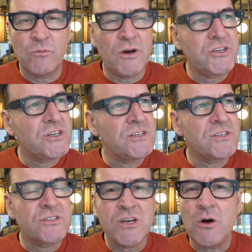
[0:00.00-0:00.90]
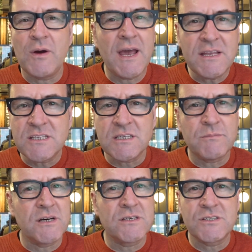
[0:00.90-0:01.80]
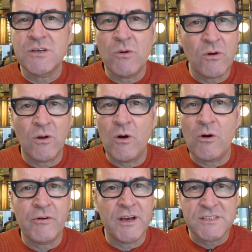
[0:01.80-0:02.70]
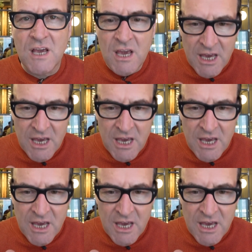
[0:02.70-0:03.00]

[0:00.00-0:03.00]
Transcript: which is so intimate, so glorious.